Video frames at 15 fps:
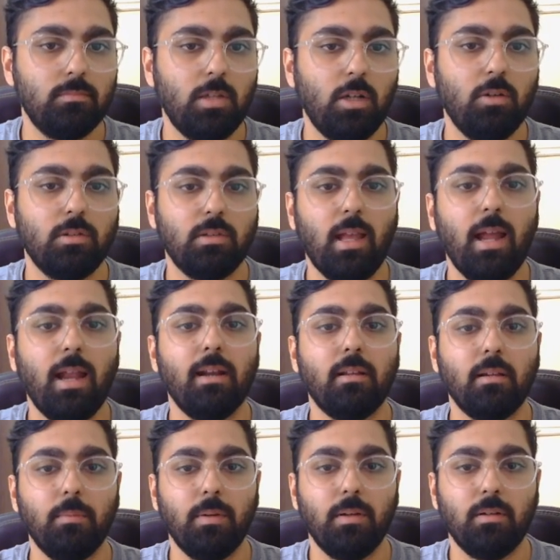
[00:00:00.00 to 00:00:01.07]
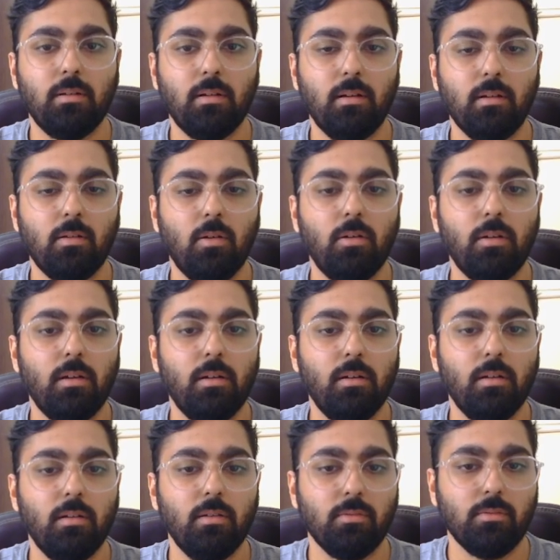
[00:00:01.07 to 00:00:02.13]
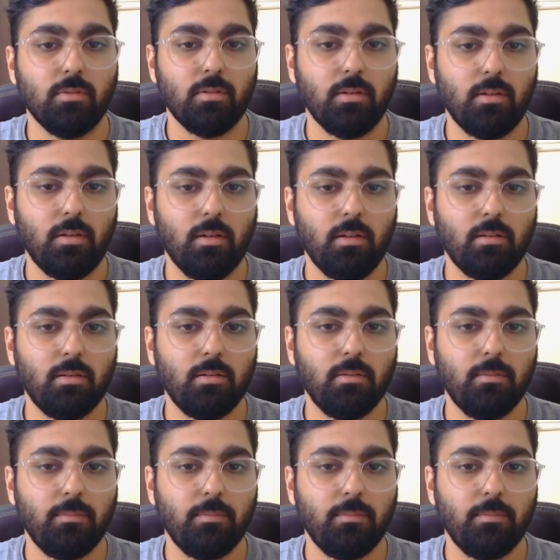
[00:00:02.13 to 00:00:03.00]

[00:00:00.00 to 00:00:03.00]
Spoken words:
it's add comment and content and user it takes.